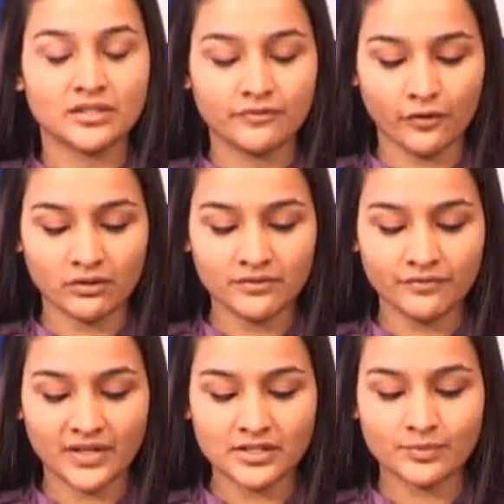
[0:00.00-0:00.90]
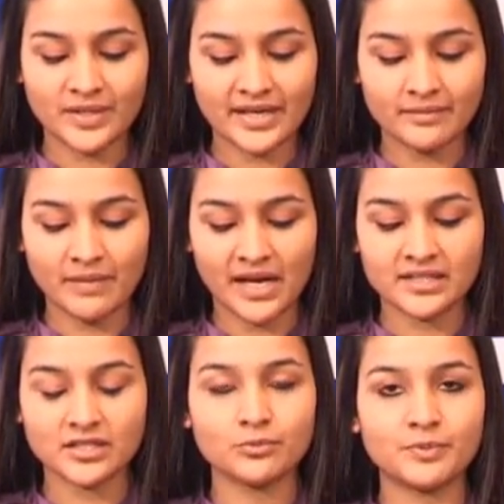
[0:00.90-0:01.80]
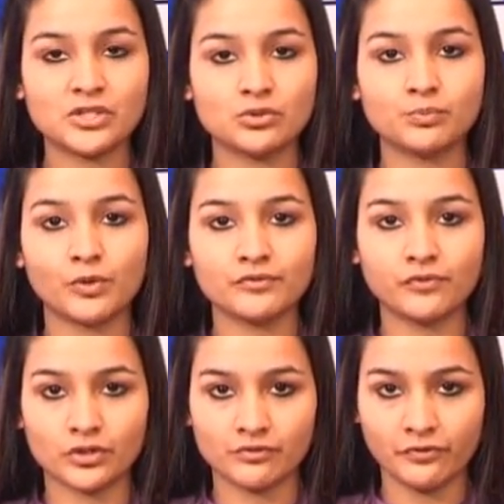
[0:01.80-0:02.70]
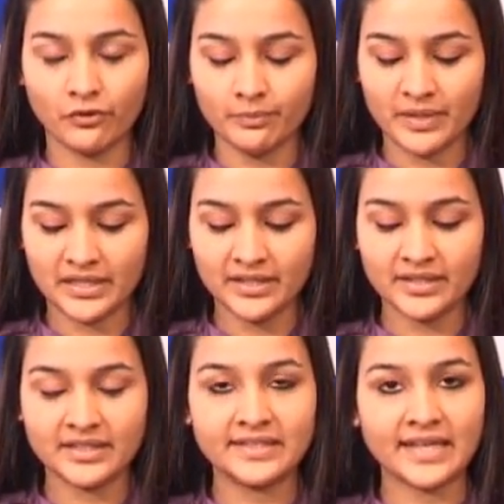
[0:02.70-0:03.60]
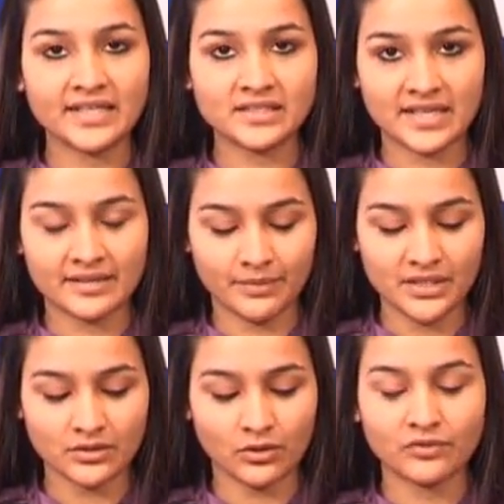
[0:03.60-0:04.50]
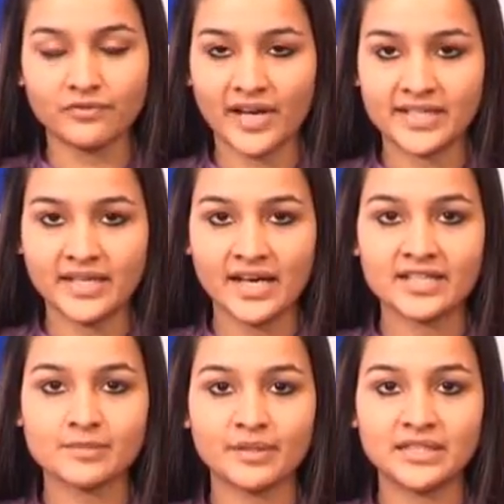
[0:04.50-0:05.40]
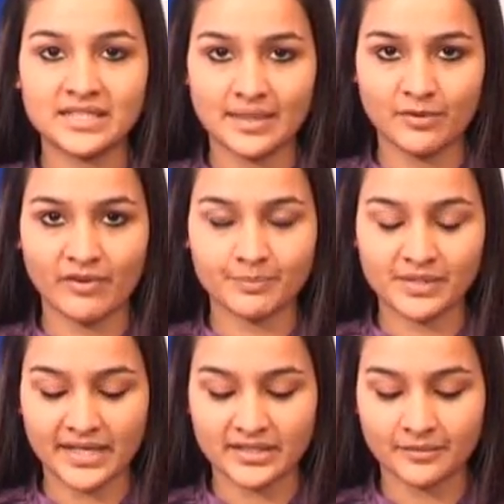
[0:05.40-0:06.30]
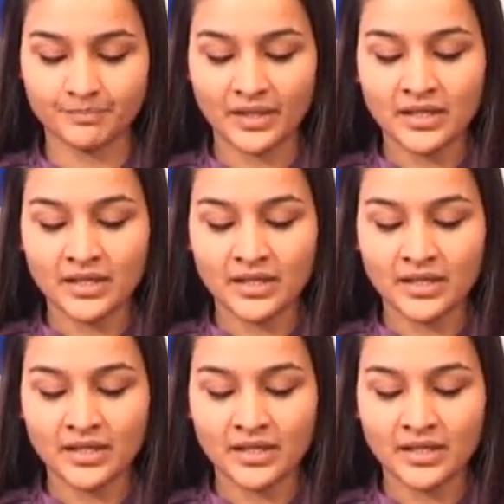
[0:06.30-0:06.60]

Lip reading: The foreign funds were net buyers at Rs 2.44 billion in the cash segment on Friday as per the SEBI website.